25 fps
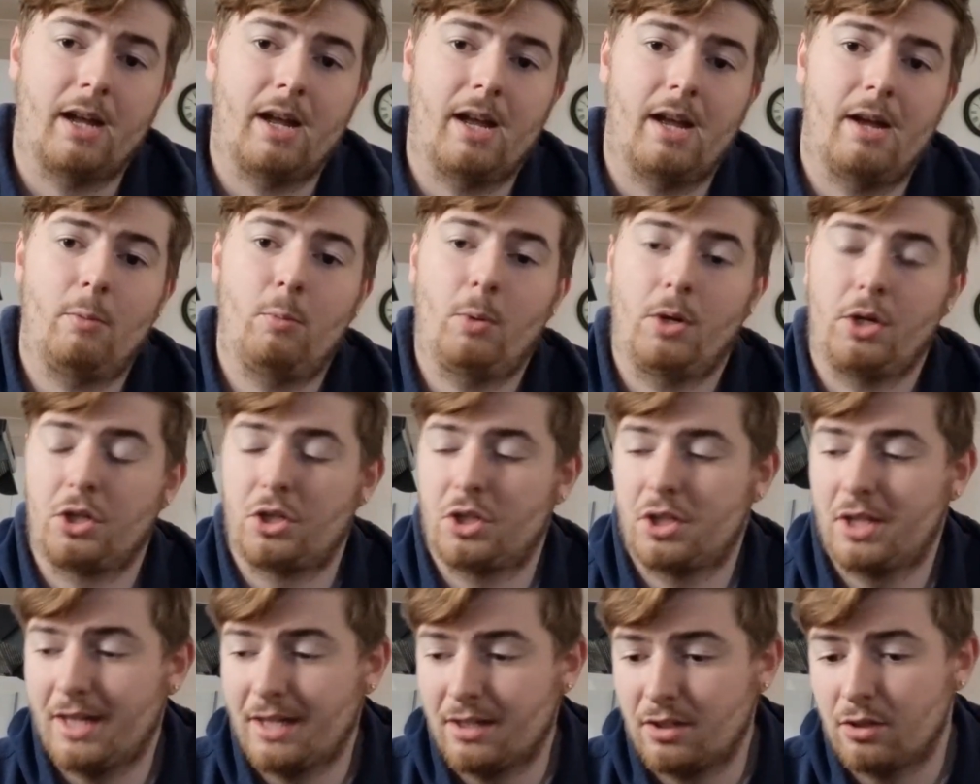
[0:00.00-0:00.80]
Uh,
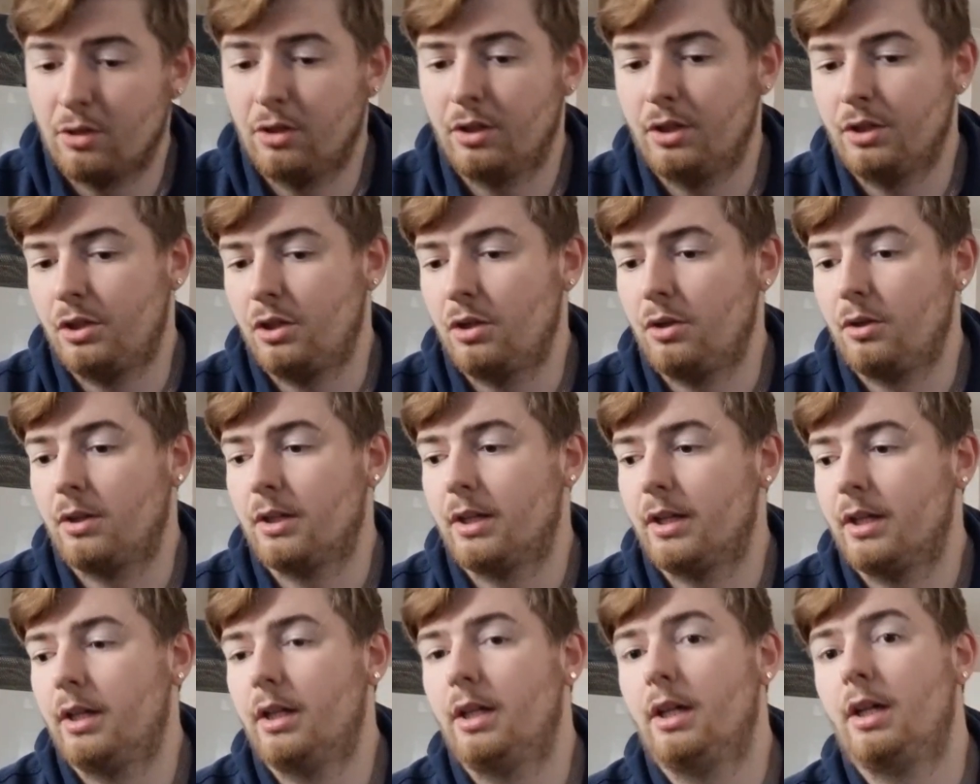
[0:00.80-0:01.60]
once she's got a
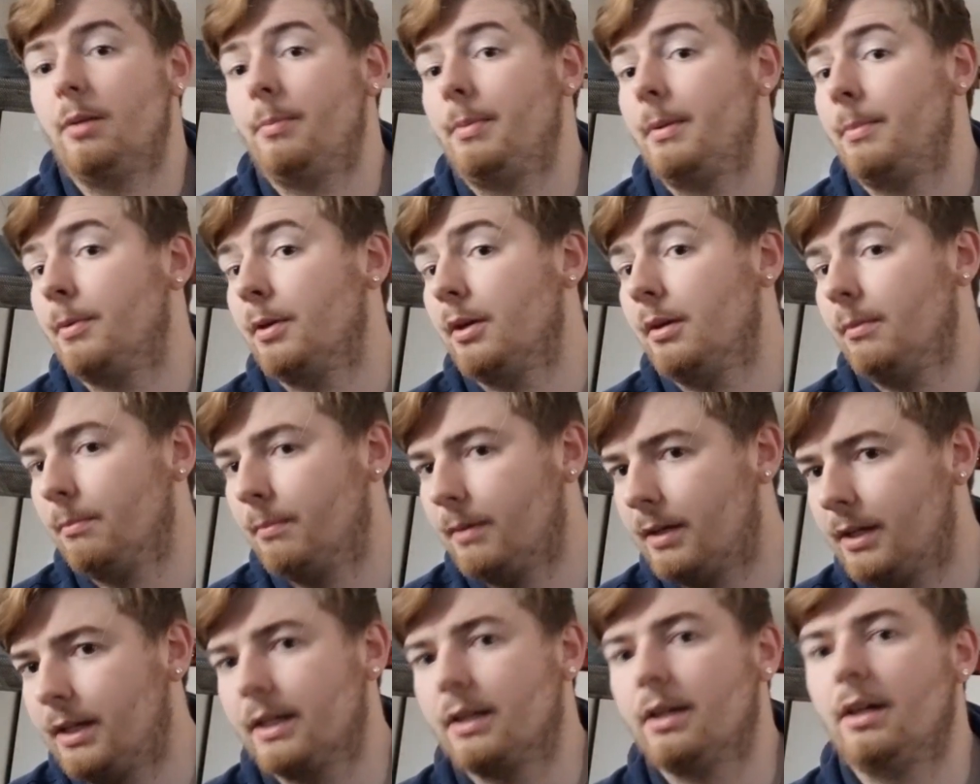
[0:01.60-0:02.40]
new car, I'll be
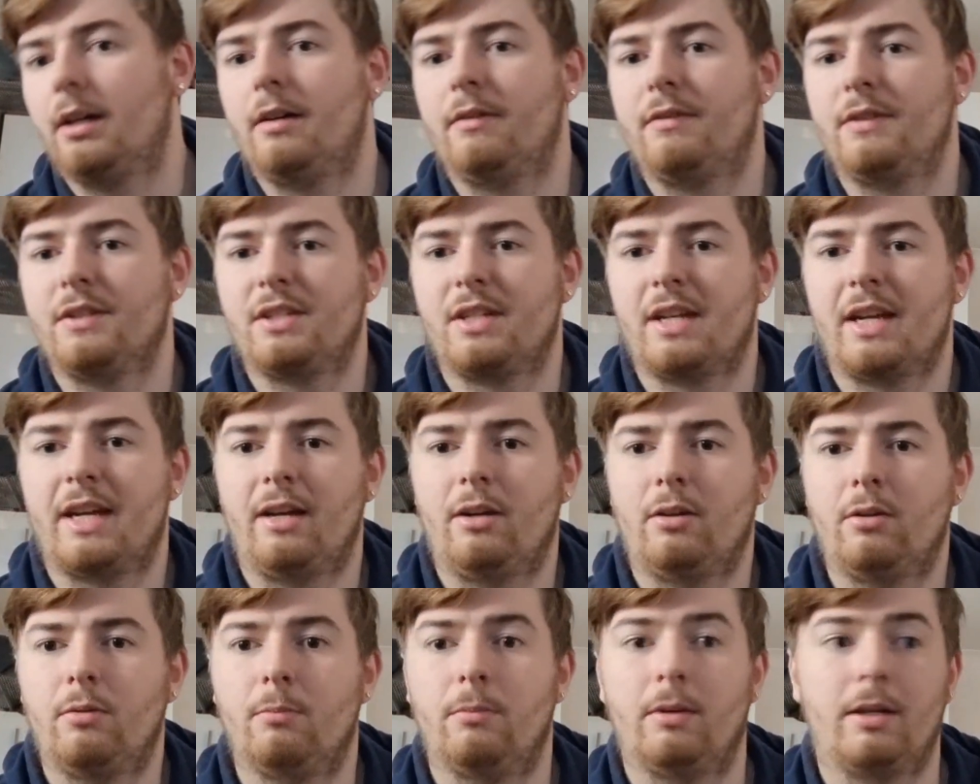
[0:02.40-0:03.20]
putting my car for
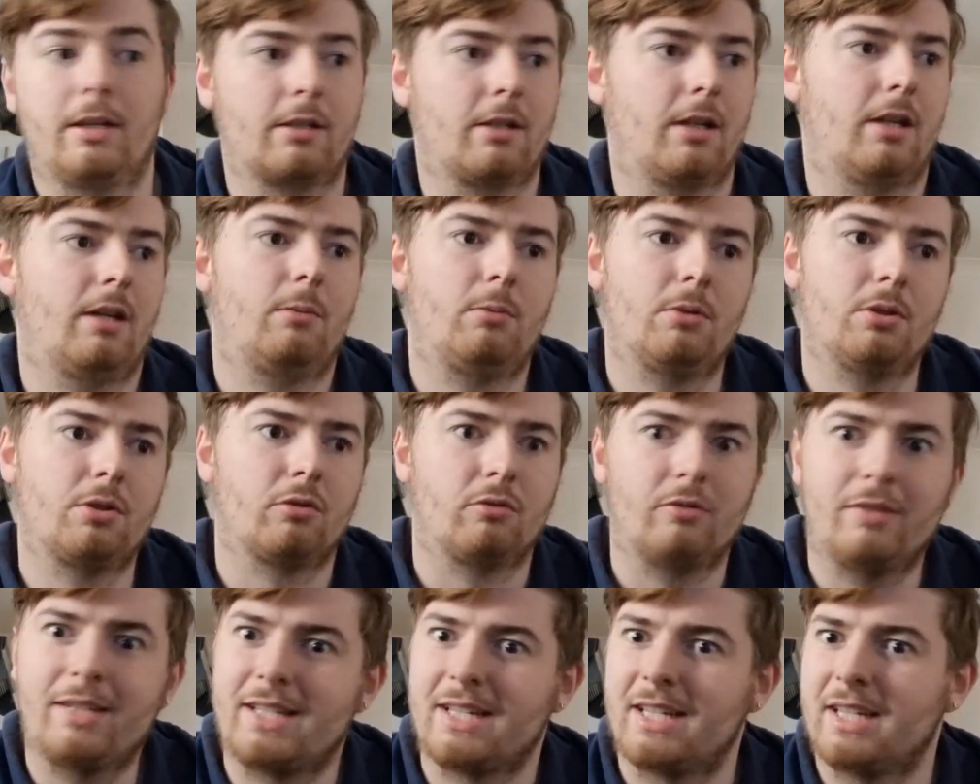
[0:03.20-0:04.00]
sale. My car
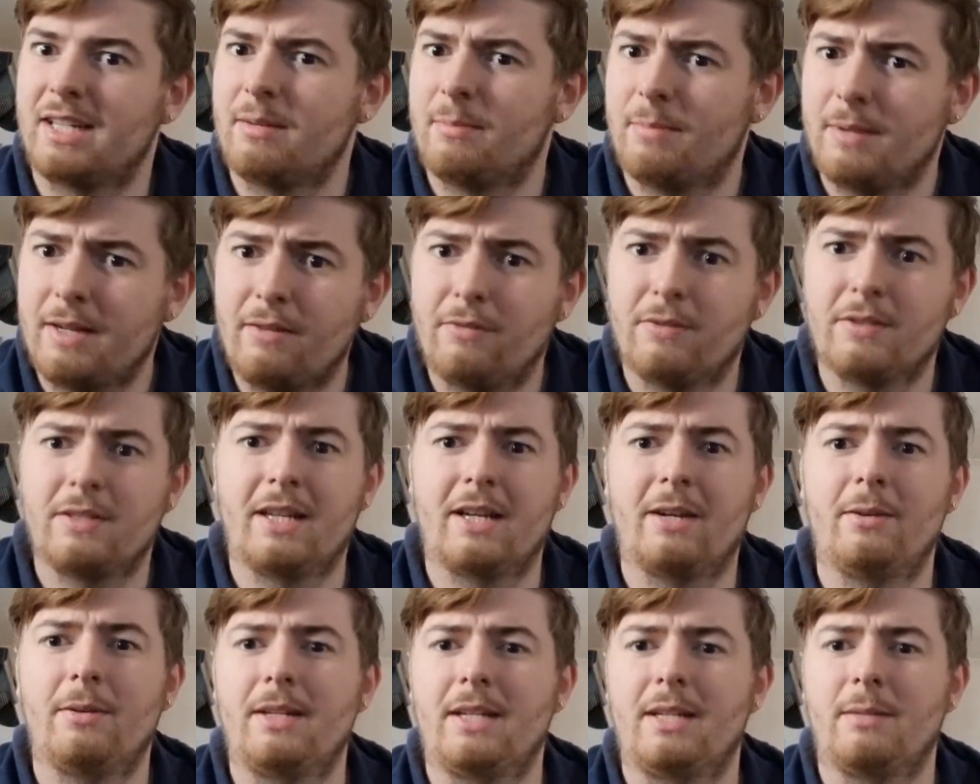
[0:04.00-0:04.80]
was already going to be for
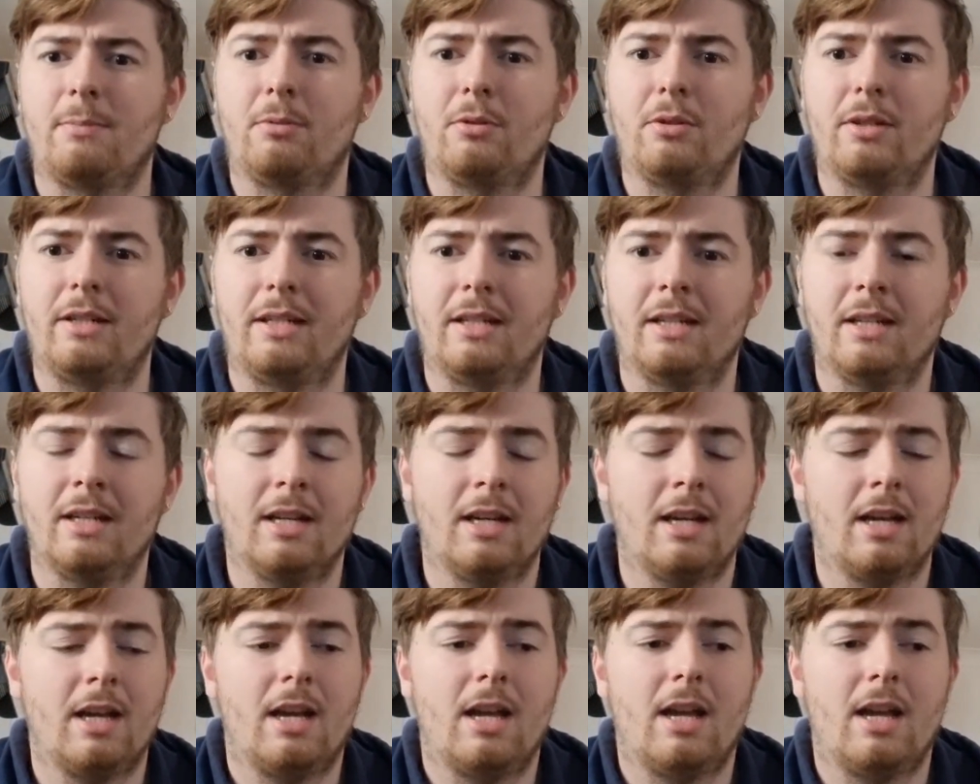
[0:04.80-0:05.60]
sale at this point.